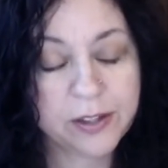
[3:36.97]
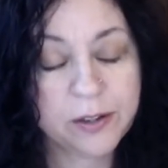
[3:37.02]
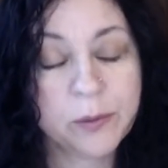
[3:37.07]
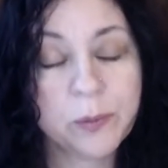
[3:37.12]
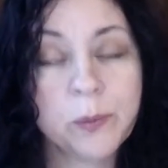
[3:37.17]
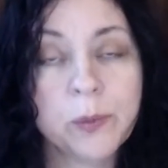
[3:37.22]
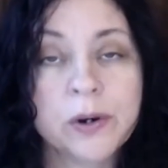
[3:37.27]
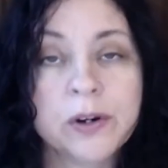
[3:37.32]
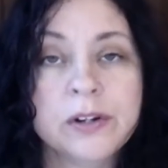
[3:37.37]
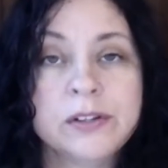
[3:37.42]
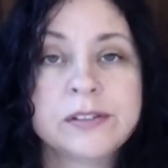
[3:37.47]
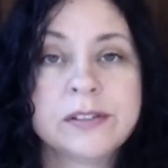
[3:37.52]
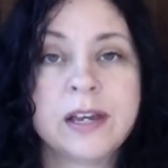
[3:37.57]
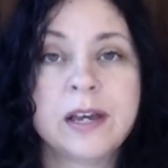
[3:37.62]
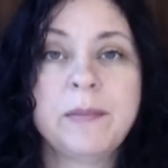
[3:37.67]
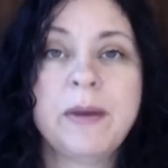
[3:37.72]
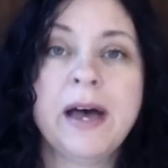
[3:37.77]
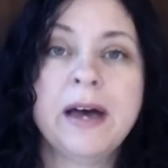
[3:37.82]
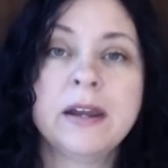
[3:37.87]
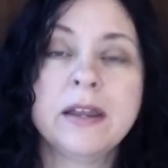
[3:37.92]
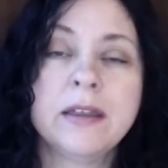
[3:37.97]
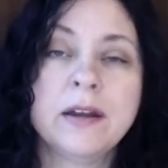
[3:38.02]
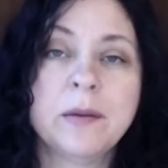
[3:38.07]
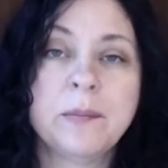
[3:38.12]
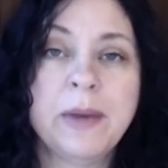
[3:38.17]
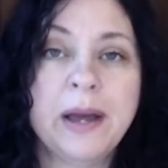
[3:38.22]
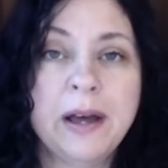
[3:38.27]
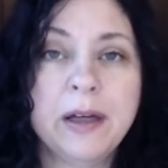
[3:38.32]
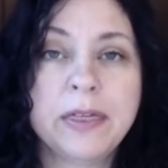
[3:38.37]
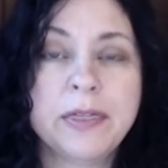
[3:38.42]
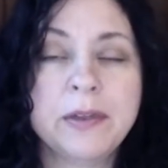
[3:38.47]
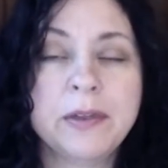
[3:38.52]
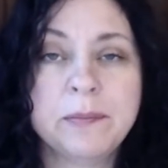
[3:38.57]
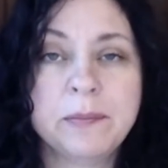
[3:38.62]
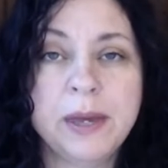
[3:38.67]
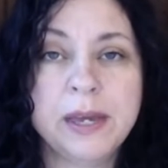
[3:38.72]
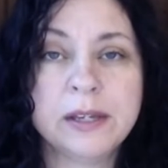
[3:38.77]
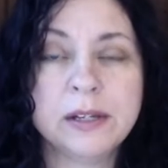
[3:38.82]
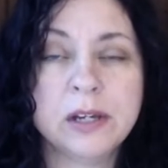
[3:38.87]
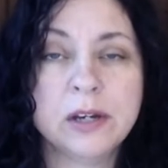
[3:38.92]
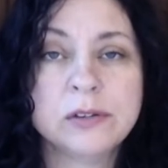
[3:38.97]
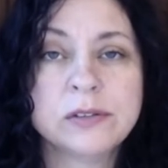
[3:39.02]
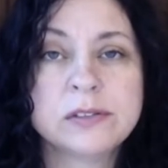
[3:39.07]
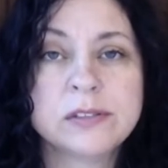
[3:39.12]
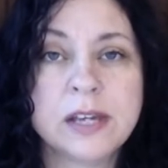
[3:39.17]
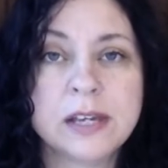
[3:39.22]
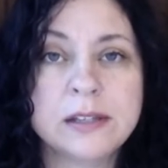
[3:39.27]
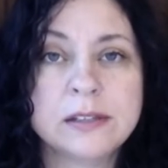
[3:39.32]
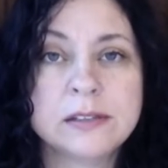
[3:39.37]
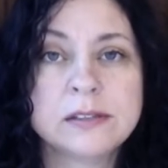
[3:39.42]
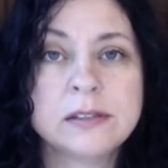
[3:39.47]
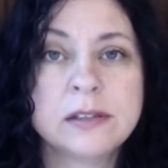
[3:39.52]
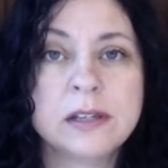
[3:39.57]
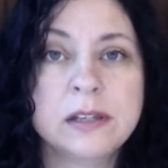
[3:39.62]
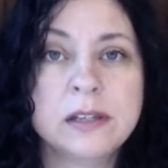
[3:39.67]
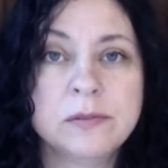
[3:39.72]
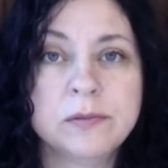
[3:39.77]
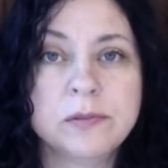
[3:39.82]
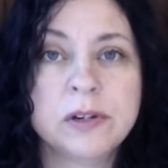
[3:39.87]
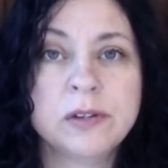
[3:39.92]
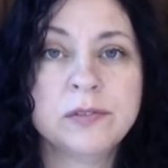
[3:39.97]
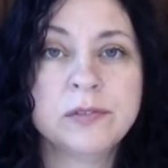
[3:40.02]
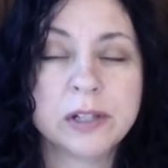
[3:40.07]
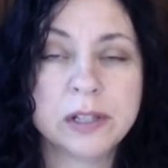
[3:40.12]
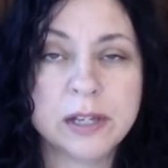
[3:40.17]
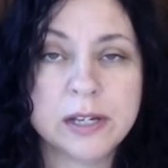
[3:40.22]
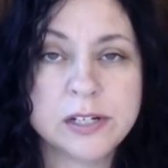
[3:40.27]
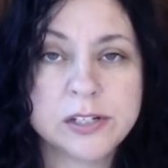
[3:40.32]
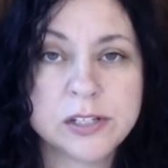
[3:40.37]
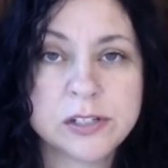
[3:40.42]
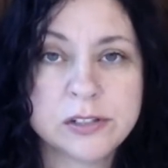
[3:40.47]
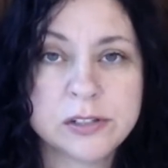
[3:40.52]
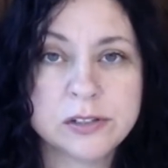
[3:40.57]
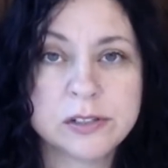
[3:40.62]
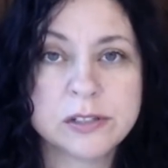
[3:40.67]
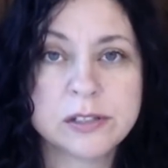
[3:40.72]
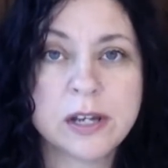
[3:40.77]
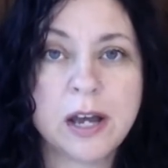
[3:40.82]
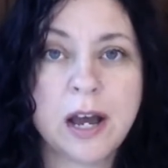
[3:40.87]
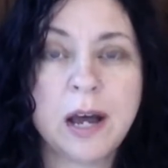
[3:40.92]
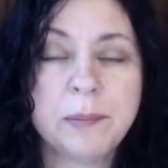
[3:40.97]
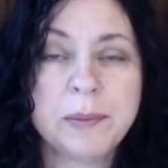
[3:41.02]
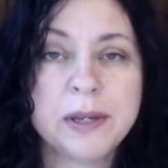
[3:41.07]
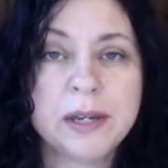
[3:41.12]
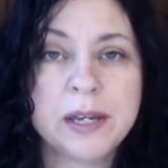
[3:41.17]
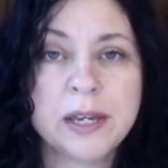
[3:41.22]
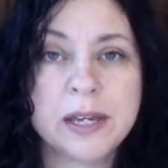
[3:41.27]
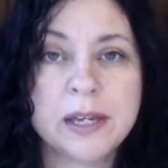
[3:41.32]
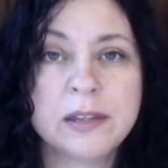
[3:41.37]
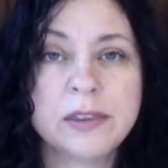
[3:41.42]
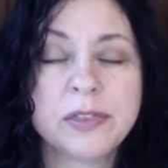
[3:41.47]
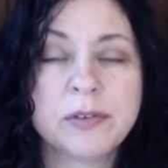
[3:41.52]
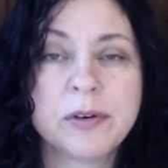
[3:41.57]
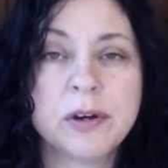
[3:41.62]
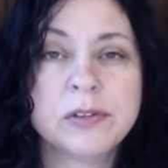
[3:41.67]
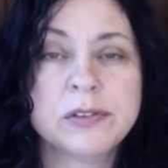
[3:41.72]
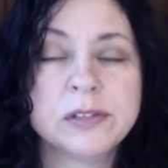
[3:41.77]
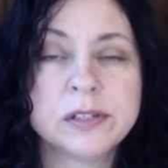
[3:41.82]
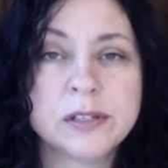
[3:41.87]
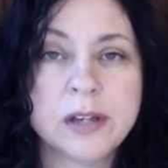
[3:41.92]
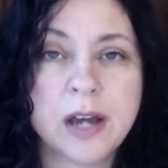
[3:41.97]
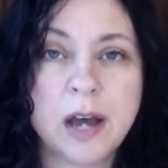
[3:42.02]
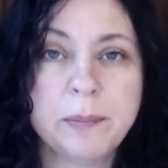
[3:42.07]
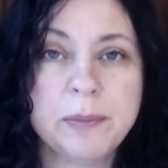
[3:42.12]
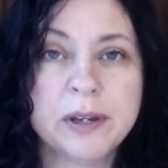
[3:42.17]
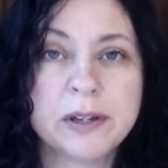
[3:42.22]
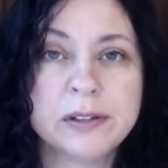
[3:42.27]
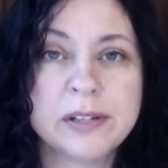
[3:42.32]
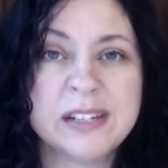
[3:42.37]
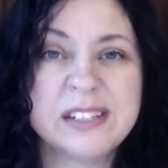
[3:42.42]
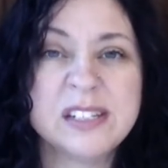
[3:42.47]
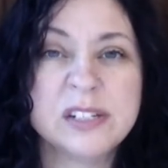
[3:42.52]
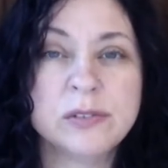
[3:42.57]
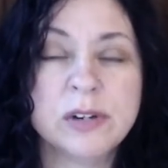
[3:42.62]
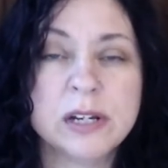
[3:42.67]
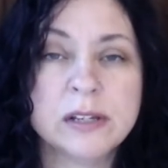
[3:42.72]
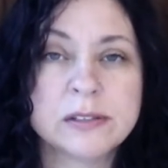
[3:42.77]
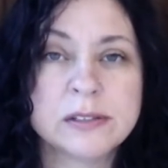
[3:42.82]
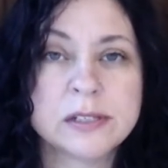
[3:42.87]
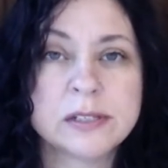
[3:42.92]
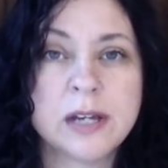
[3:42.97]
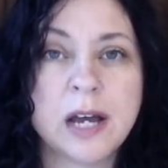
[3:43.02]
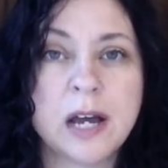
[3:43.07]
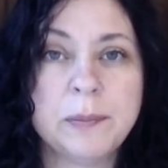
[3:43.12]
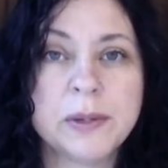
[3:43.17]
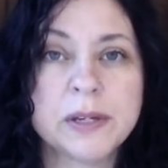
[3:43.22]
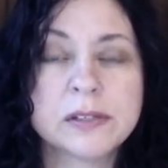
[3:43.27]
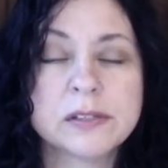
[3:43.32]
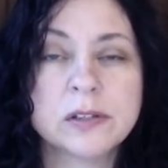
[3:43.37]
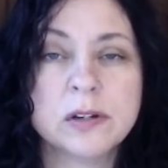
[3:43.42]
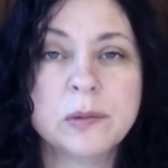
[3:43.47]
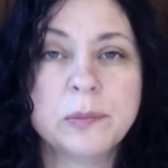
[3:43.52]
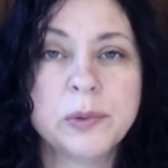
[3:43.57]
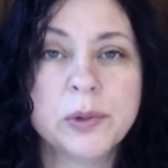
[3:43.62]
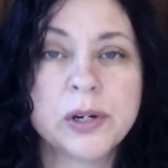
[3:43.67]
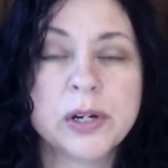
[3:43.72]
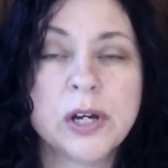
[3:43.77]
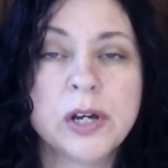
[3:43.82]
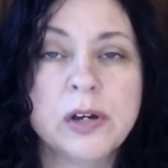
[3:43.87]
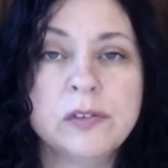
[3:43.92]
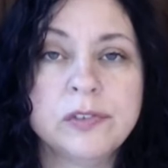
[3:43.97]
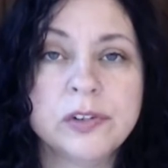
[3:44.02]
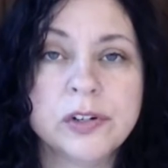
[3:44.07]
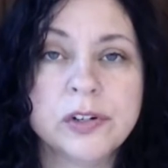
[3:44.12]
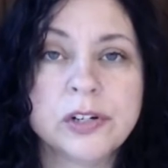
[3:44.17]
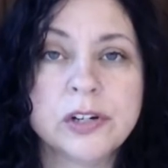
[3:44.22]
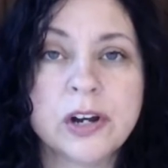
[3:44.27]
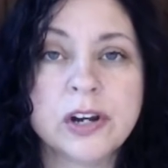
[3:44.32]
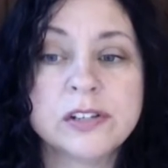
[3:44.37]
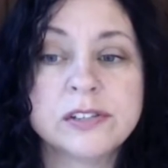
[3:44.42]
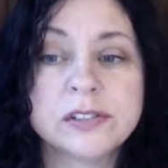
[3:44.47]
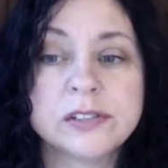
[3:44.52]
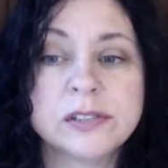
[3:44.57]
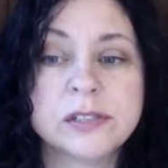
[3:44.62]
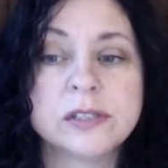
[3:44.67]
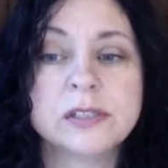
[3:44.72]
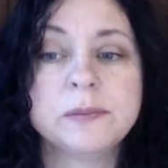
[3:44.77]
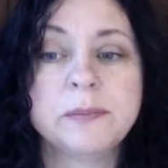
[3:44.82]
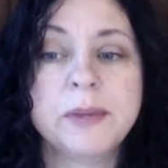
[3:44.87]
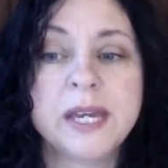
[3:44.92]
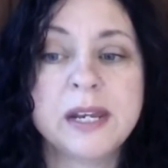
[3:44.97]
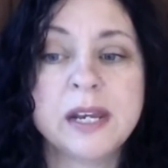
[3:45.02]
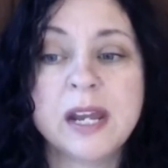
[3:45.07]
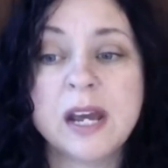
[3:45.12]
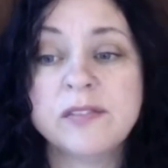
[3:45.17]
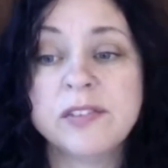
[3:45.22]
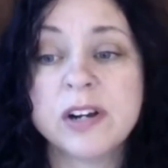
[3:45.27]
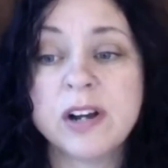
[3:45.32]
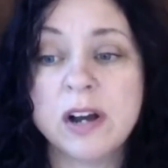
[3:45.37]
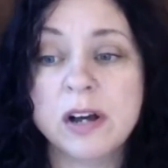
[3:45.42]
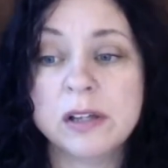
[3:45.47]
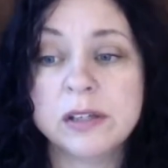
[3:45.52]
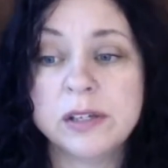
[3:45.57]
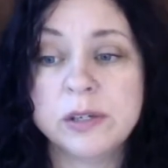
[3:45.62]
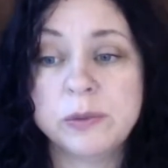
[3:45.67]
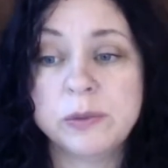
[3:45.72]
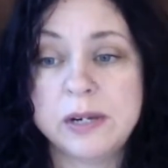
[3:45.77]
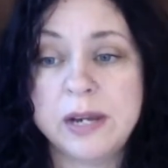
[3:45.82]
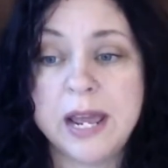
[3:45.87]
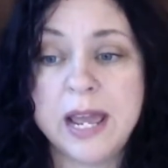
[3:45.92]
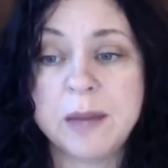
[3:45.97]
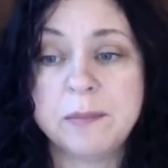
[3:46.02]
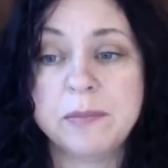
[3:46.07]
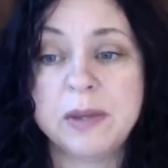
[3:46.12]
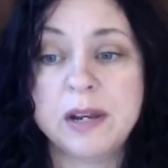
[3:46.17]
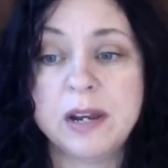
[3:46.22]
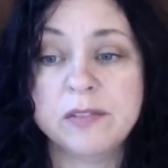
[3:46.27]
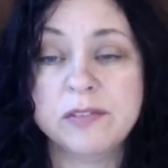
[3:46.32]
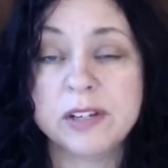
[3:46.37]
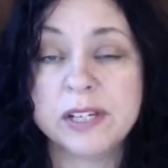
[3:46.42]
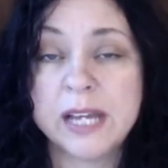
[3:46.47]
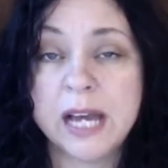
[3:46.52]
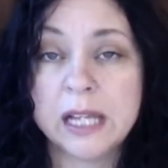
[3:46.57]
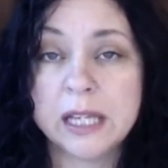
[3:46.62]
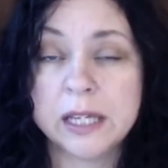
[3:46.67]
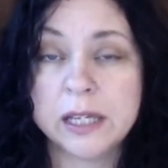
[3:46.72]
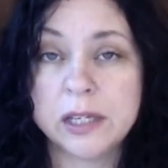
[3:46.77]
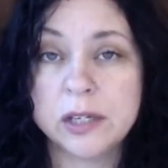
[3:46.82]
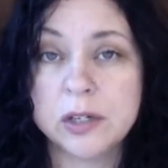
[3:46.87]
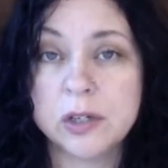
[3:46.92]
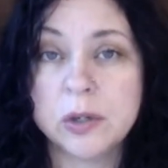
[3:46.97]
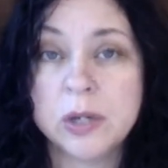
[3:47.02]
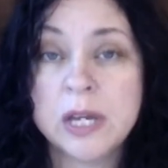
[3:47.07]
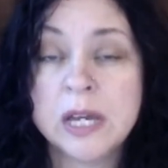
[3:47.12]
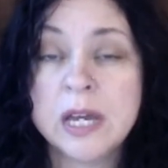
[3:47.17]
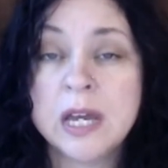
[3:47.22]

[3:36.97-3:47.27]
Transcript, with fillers: words come out of their mouth that make no sense in relation to the topic, it throws the topic, it derails the topic. So a more covert narcissist may never call you a name, may never yell at you,